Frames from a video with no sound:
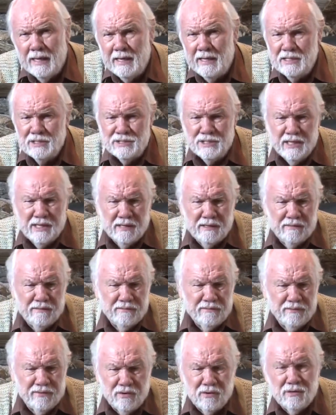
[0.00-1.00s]
He's
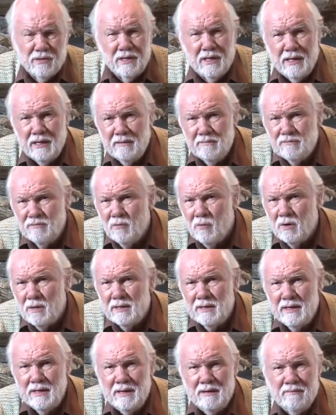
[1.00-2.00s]
getting thirteen,
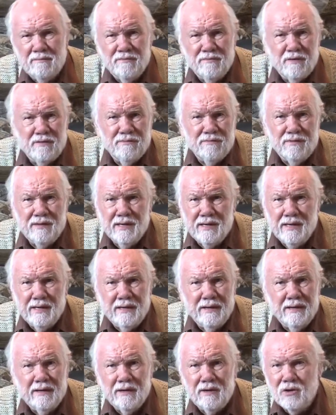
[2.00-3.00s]
fourteen,
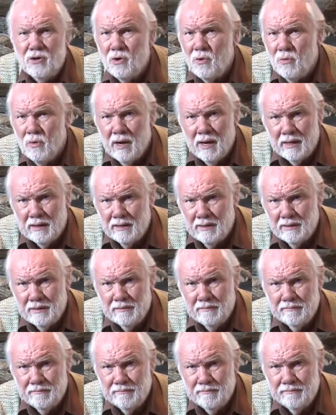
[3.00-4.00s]
fifteen correct,
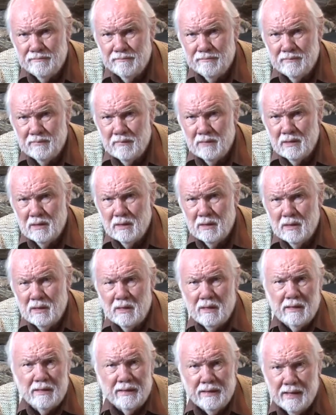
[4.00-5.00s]

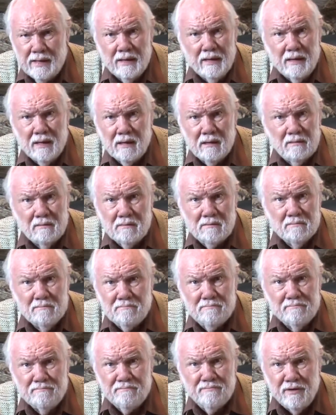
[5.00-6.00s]
getting a
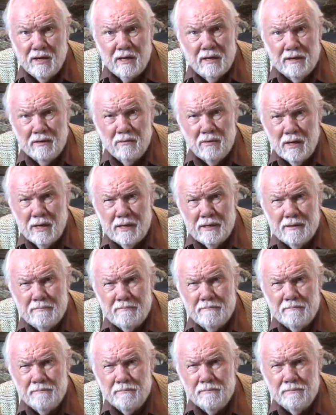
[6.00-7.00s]
failing grade.
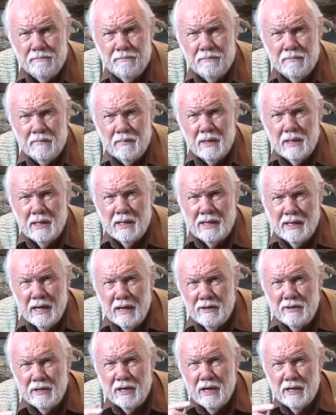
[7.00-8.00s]
Now
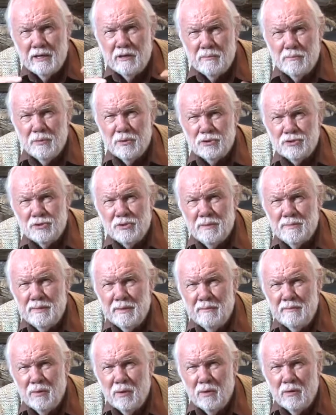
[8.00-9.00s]
you got your
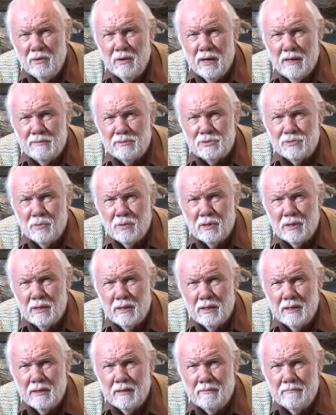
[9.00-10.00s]
prescriptive programs
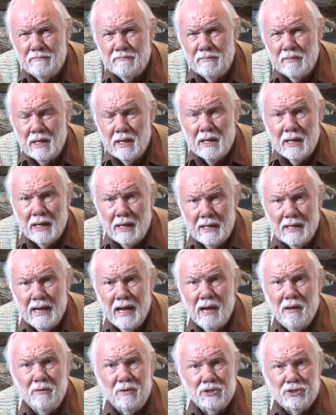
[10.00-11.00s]
working. And
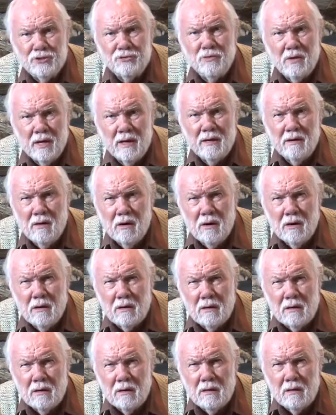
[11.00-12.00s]
now he's trying
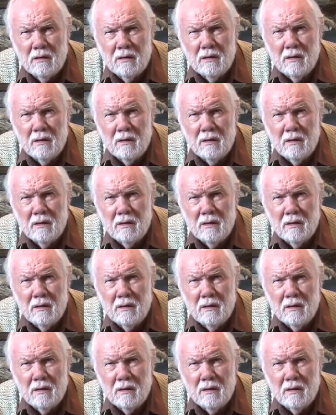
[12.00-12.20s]
harder.